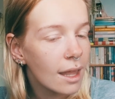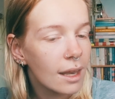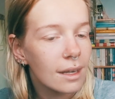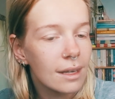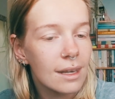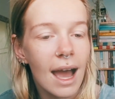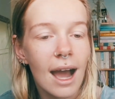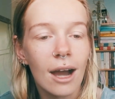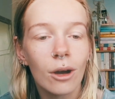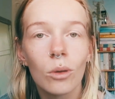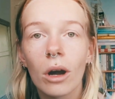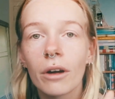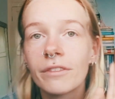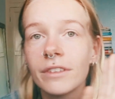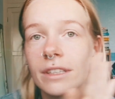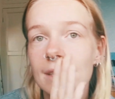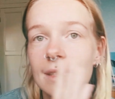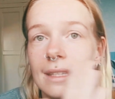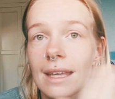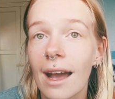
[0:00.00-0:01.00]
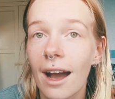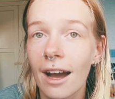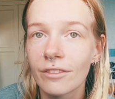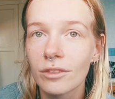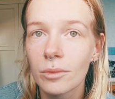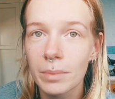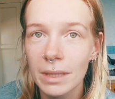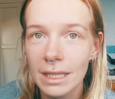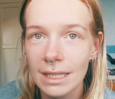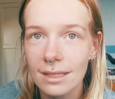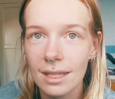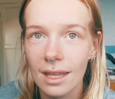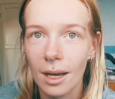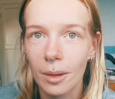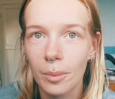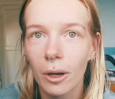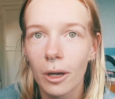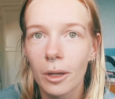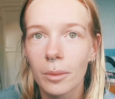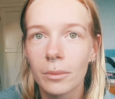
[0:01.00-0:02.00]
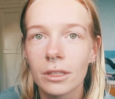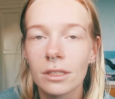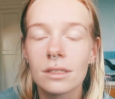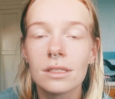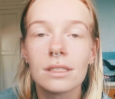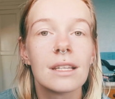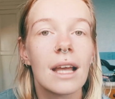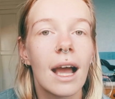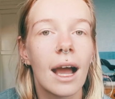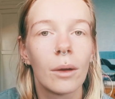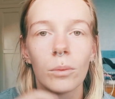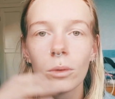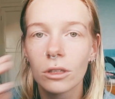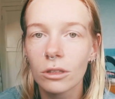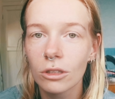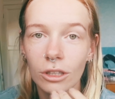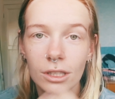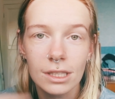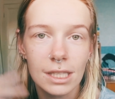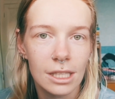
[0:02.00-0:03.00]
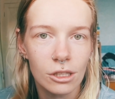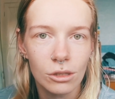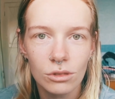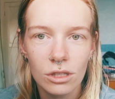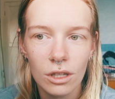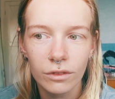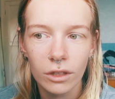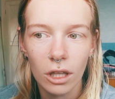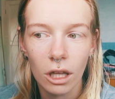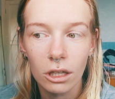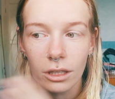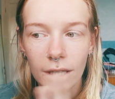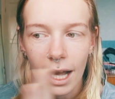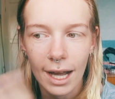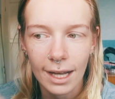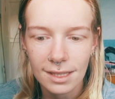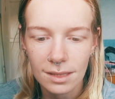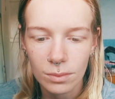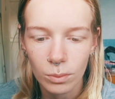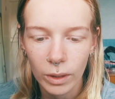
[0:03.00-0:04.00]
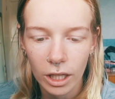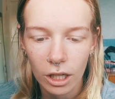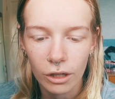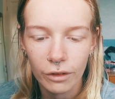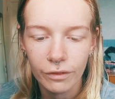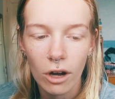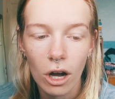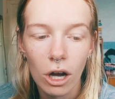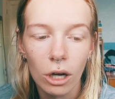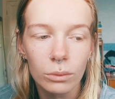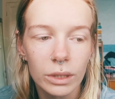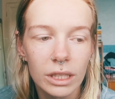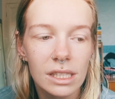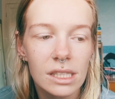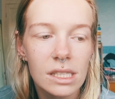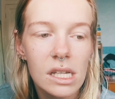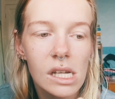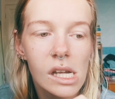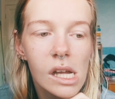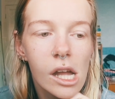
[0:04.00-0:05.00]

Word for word: Now, obviously I haven't been to that appointment. I will continue to vlog as we go forward,